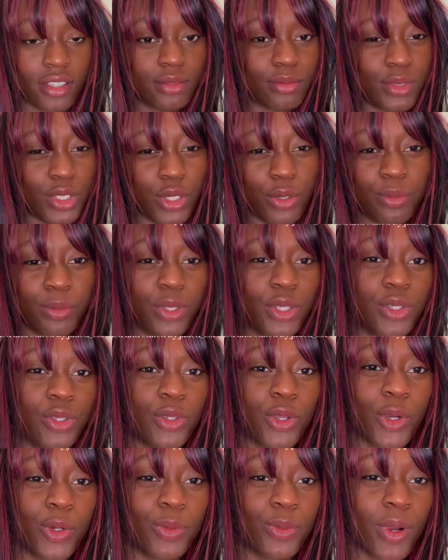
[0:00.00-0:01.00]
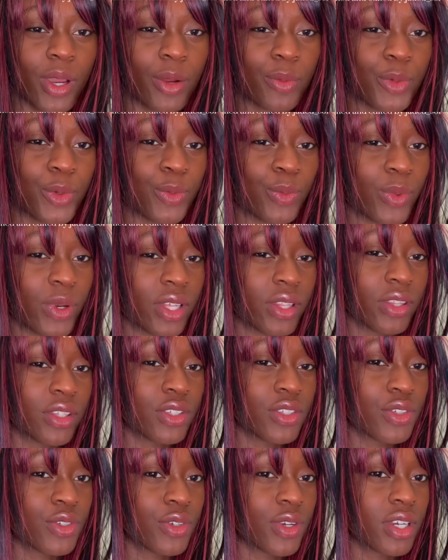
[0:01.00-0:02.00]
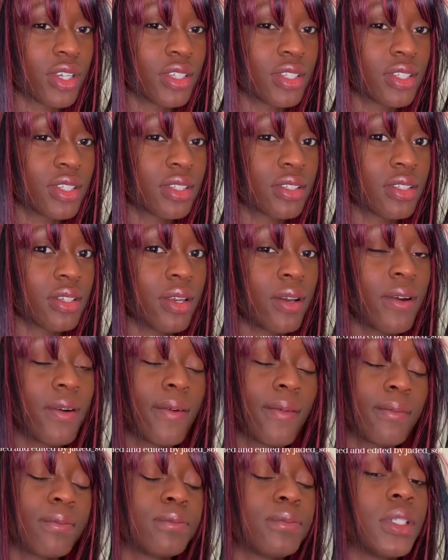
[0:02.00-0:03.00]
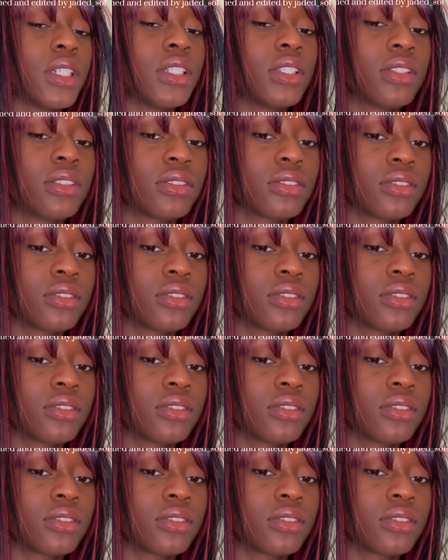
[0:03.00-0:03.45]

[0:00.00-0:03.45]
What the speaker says: Don't really know where I would wear this dress, but